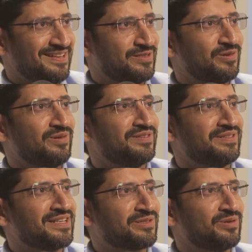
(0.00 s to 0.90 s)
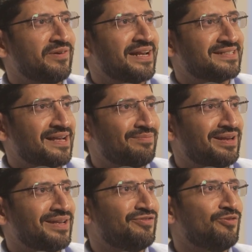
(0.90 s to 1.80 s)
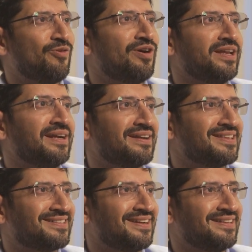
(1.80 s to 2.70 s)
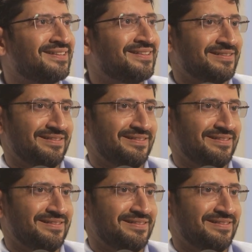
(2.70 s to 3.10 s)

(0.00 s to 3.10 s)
So just to give an example, if you are interested in,